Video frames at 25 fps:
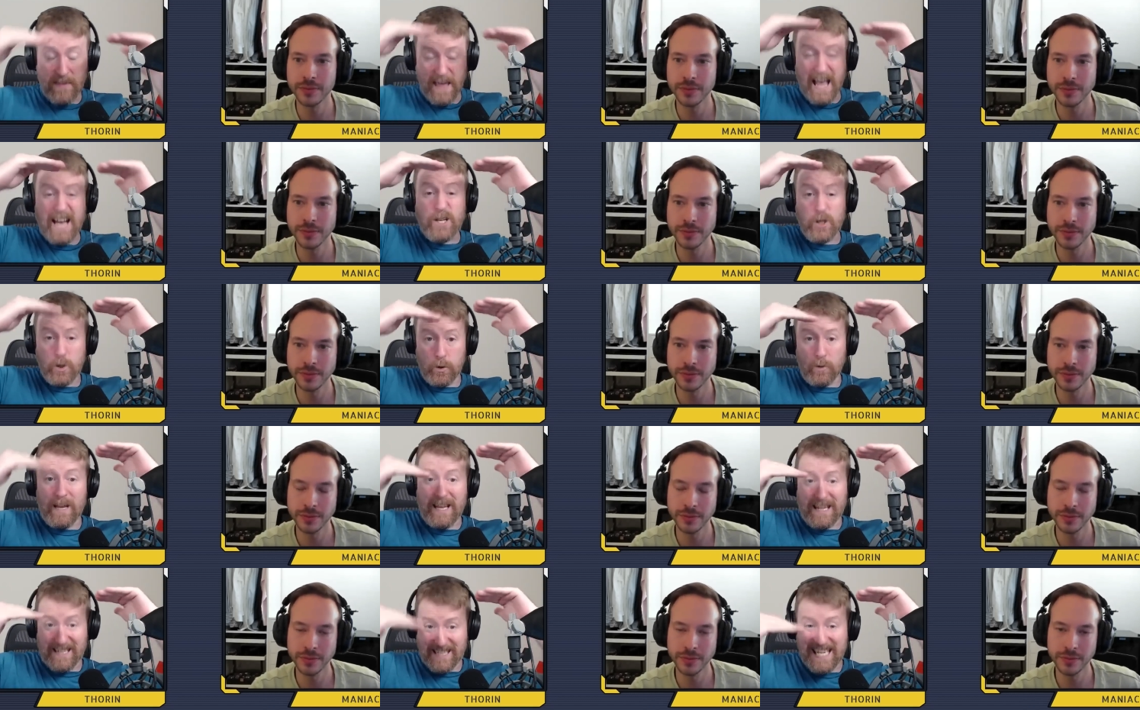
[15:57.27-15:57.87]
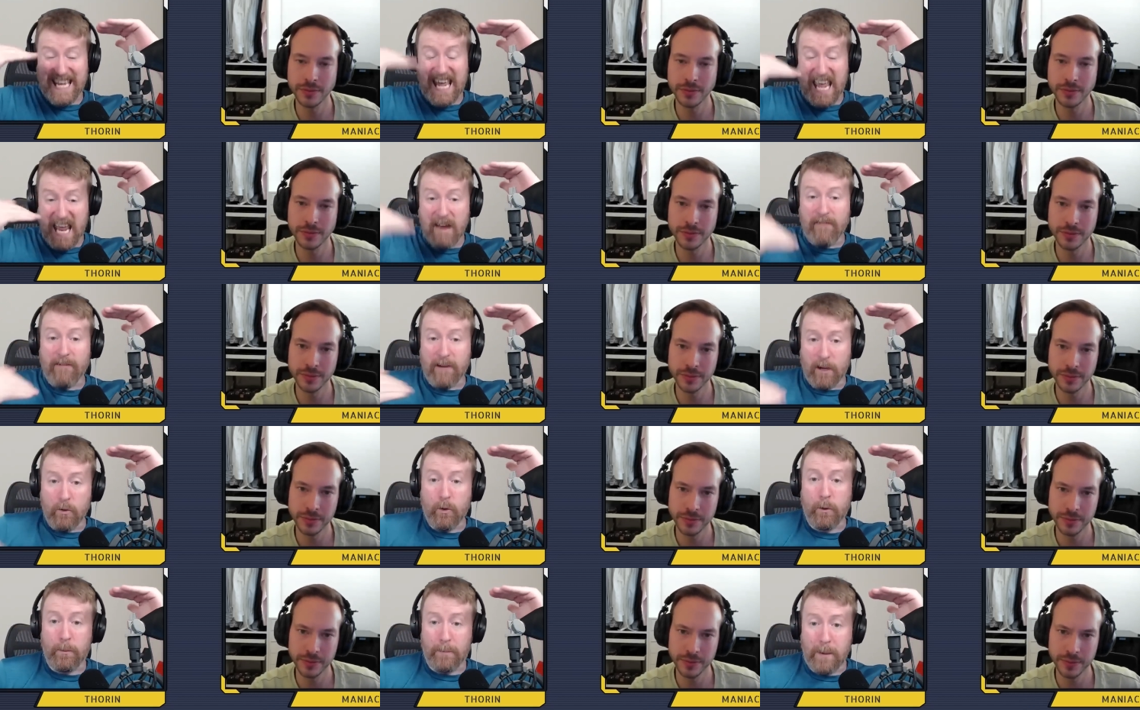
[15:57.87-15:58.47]
Speaker 1: the actual like
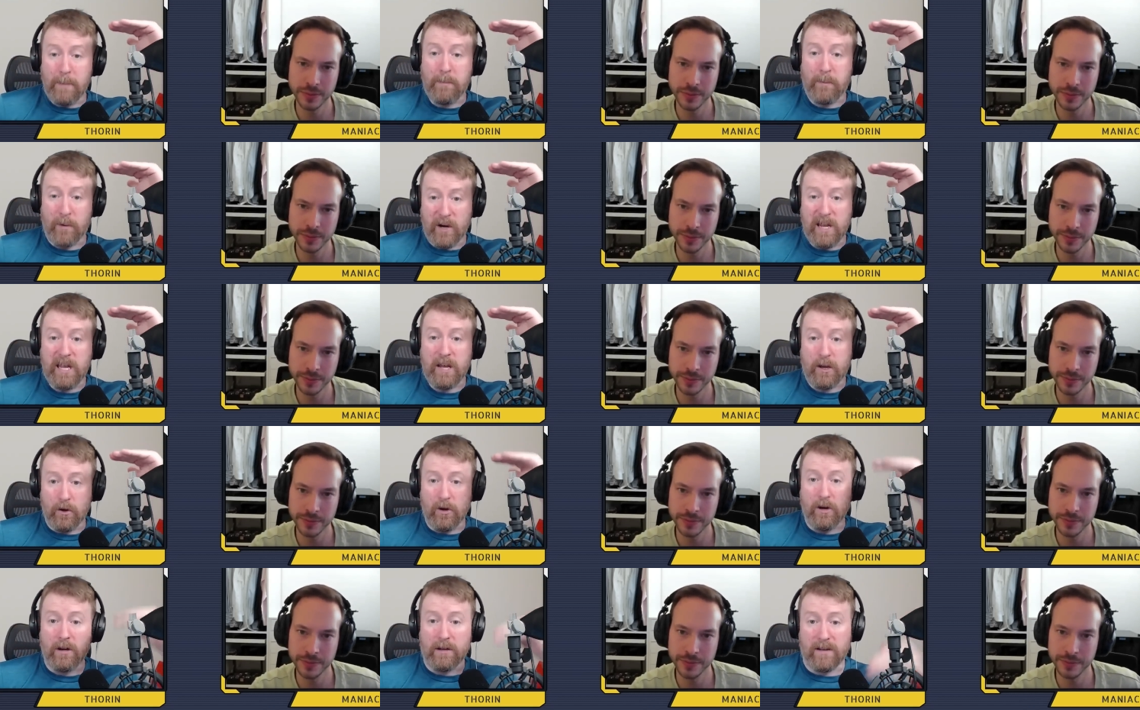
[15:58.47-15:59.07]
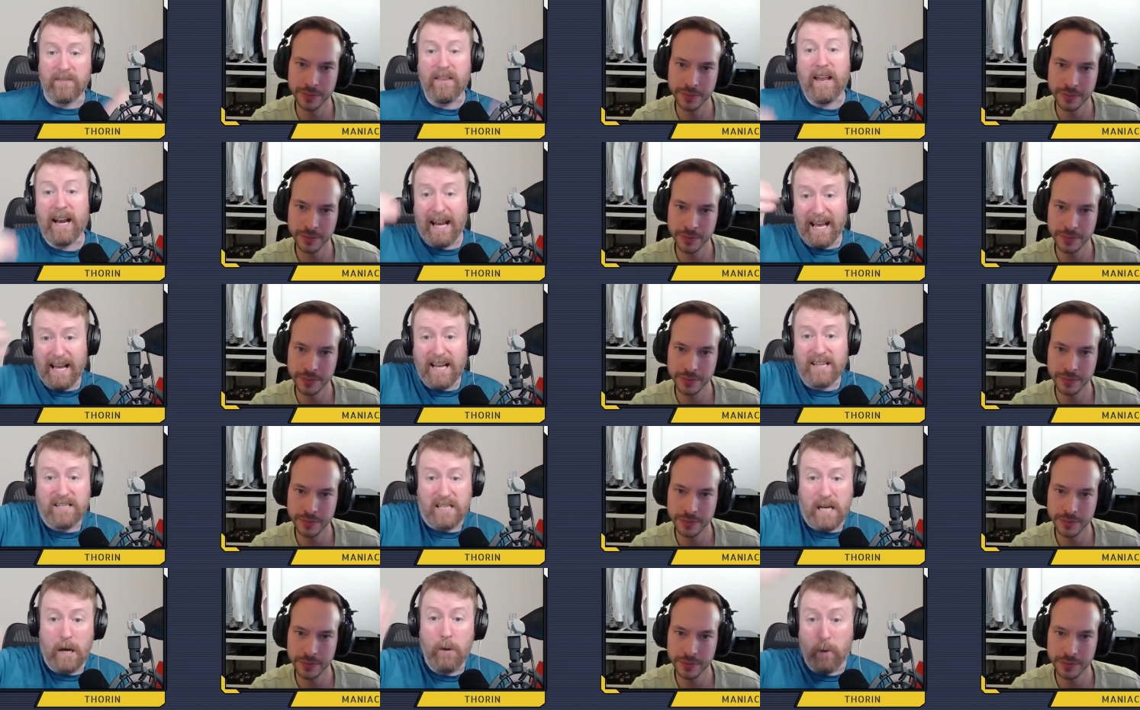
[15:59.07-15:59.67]
tiering would be pretty good. And then, like I
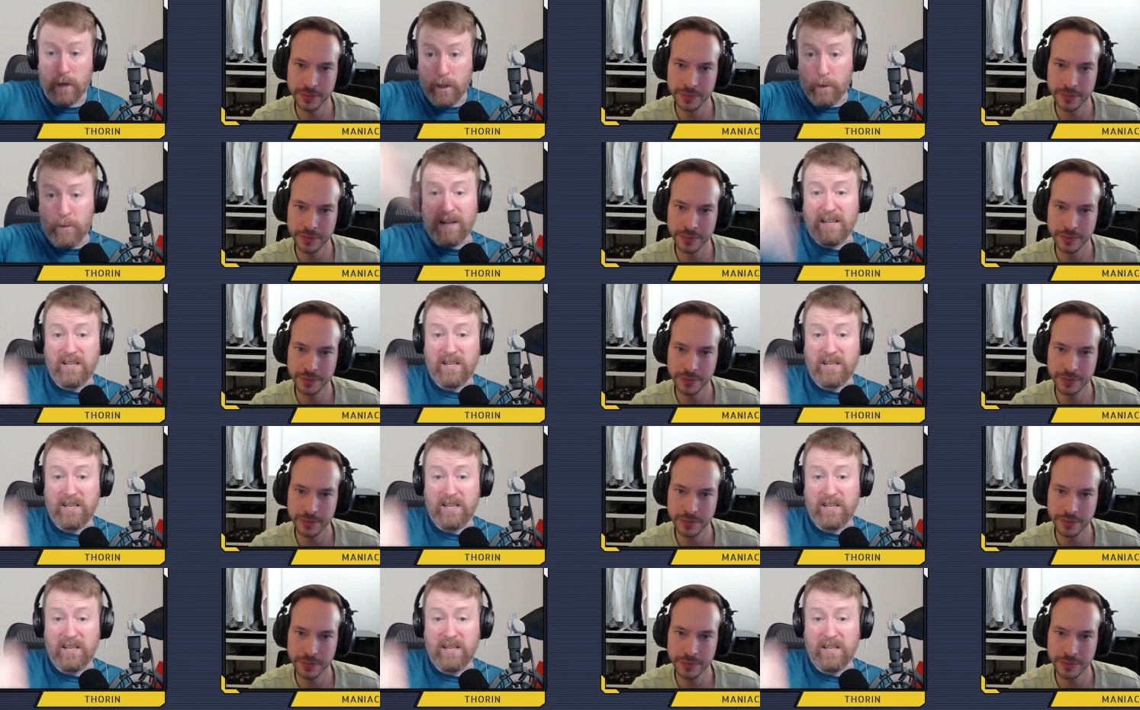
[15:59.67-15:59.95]
say, when you